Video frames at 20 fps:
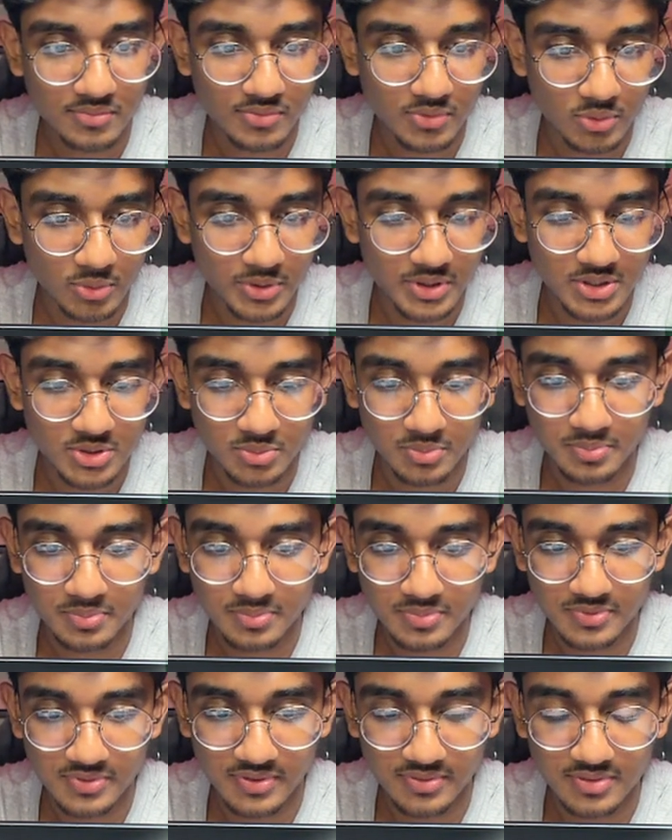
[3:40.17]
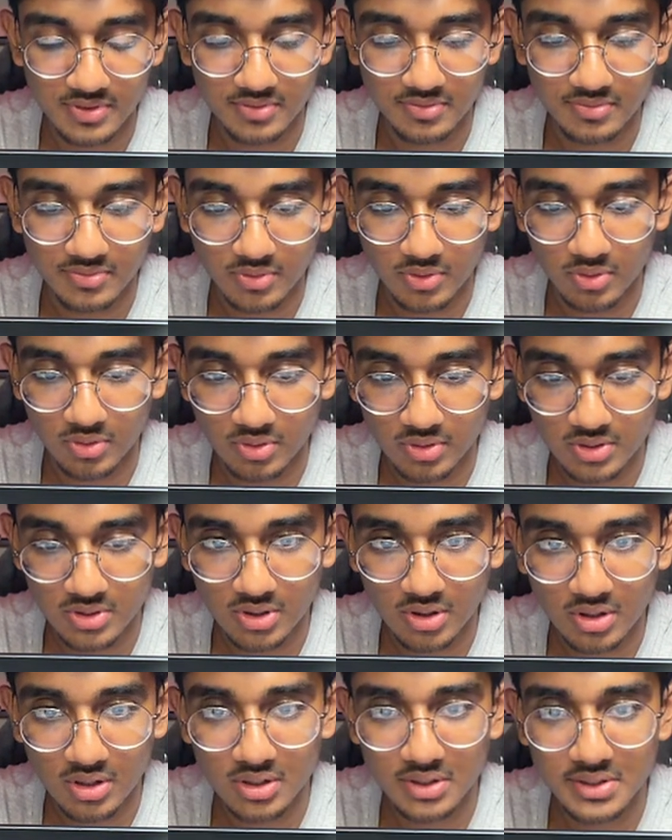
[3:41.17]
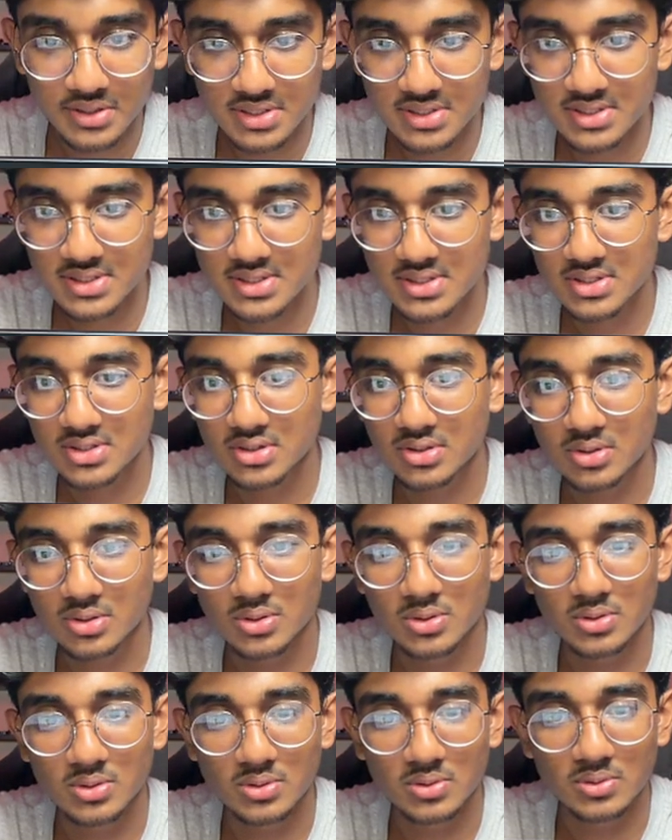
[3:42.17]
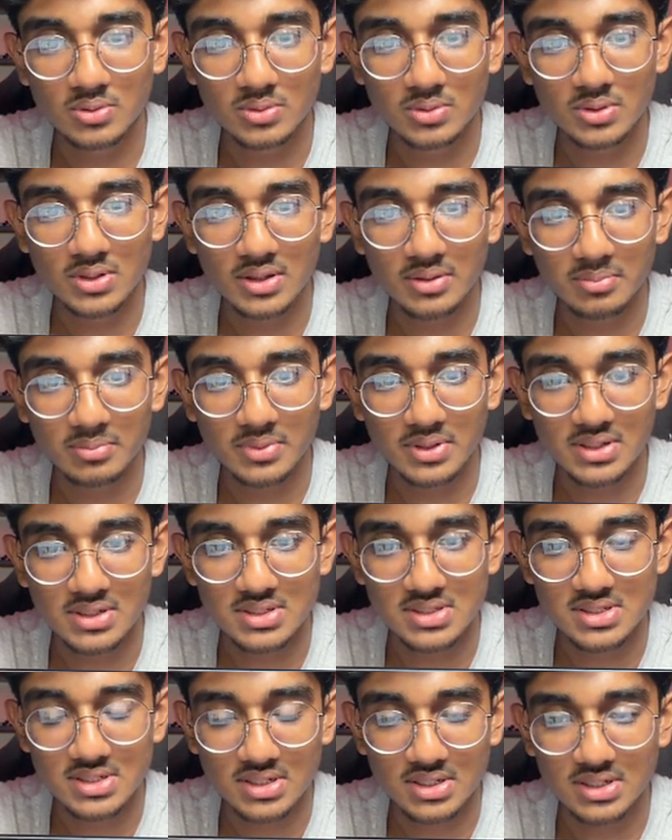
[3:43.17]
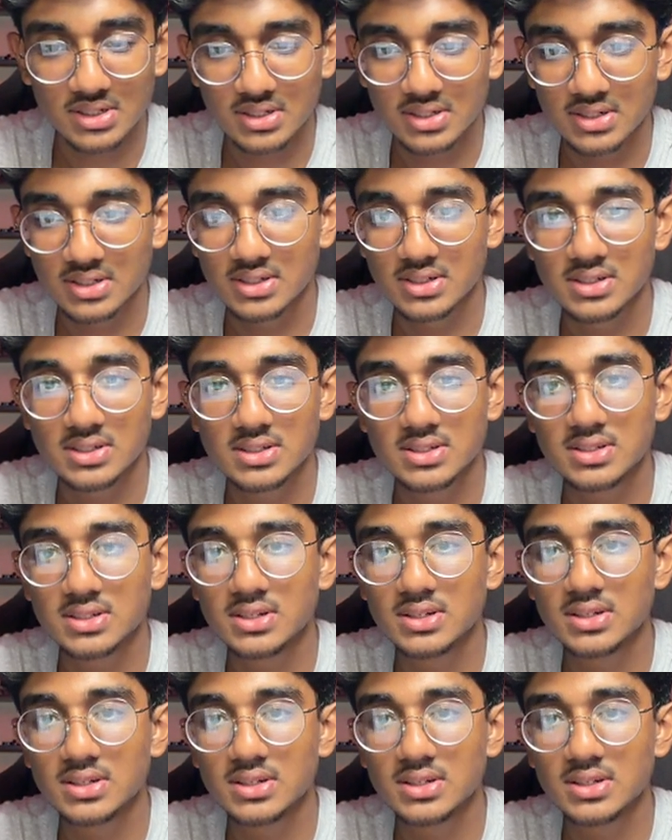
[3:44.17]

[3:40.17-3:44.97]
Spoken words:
$40 to $54. So let me just